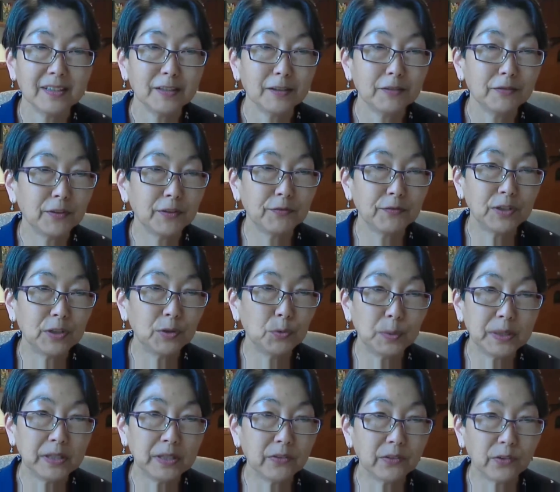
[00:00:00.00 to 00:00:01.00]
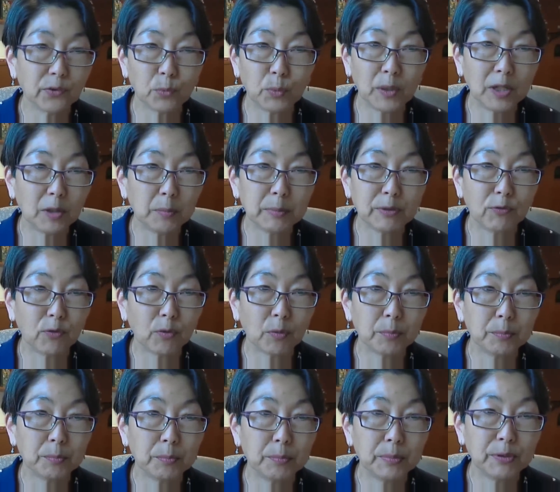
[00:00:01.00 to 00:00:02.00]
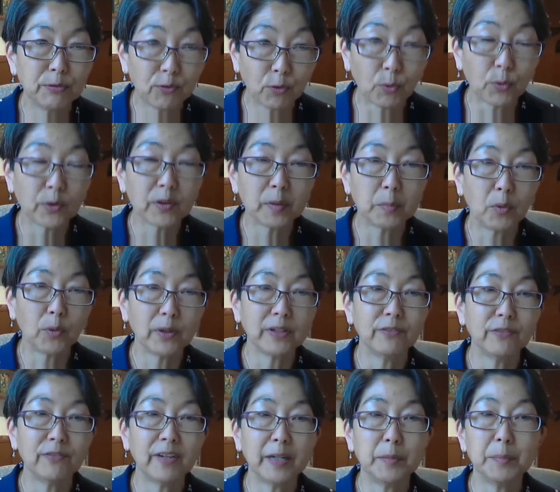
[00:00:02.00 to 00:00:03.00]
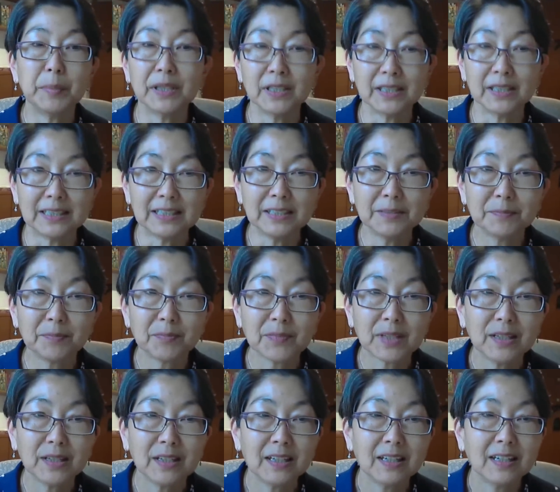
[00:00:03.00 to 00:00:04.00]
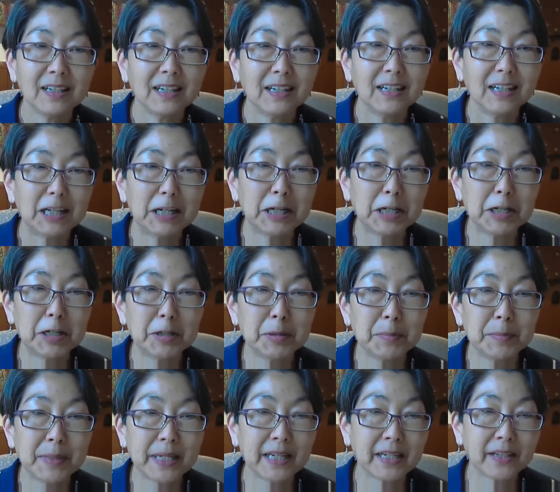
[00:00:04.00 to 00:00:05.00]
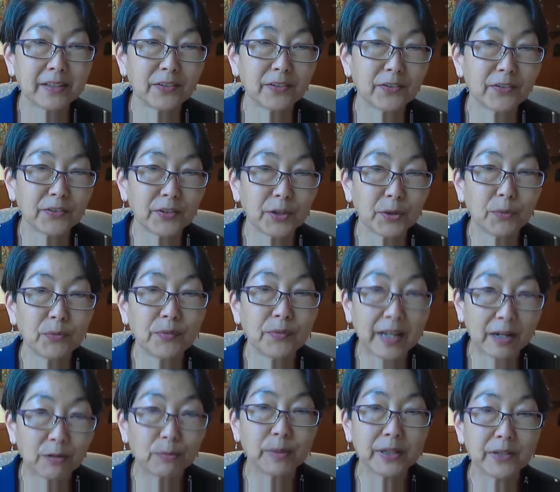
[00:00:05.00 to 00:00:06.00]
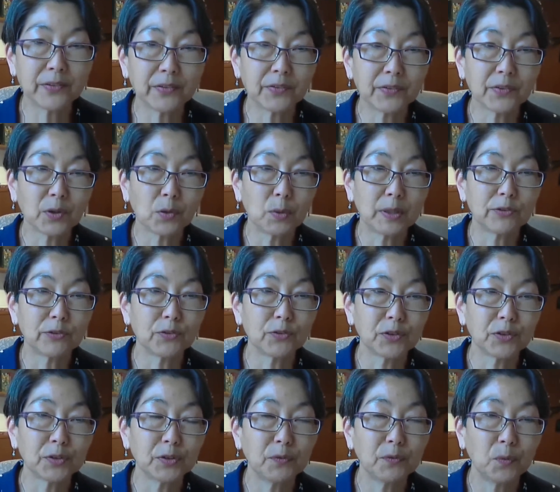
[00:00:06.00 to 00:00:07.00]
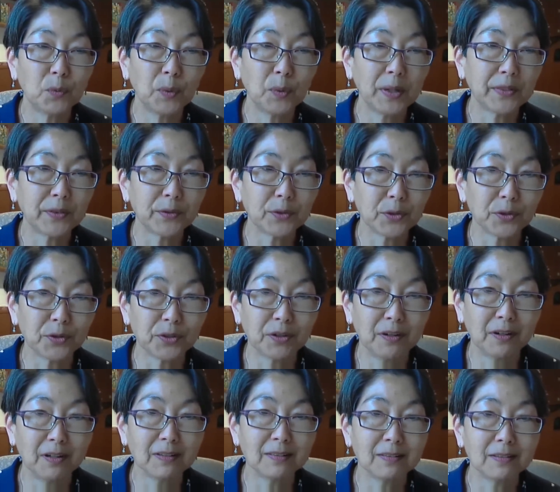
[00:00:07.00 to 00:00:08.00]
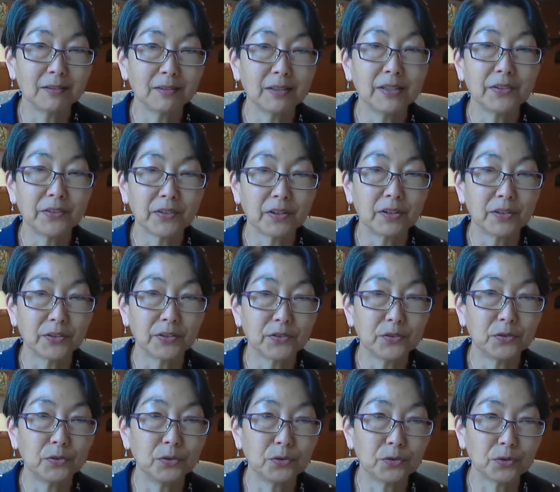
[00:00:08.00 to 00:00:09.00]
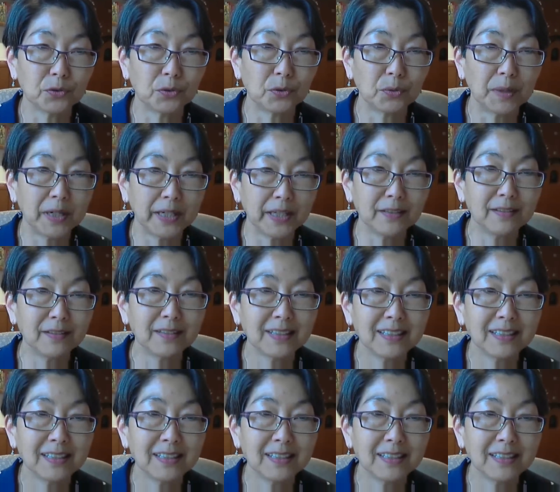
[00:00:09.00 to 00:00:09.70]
15 weeks is well before, before the point of viability. Um, and so that raises the question of whether or not there is a constitutional right